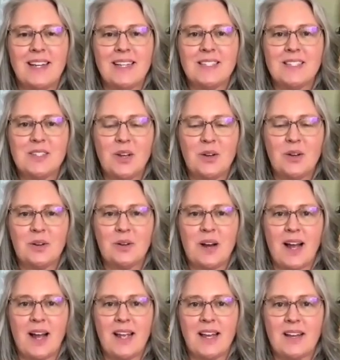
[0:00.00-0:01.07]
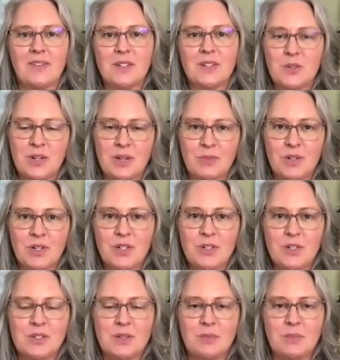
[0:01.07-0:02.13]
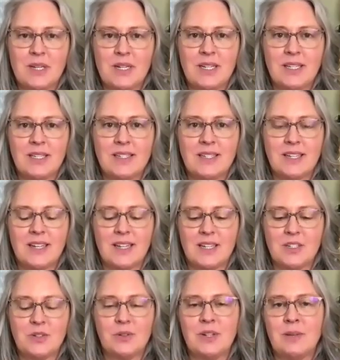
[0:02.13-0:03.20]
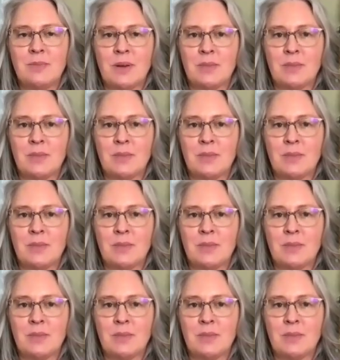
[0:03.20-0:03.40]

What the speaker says: So, I have a dreamer who submitted a dream.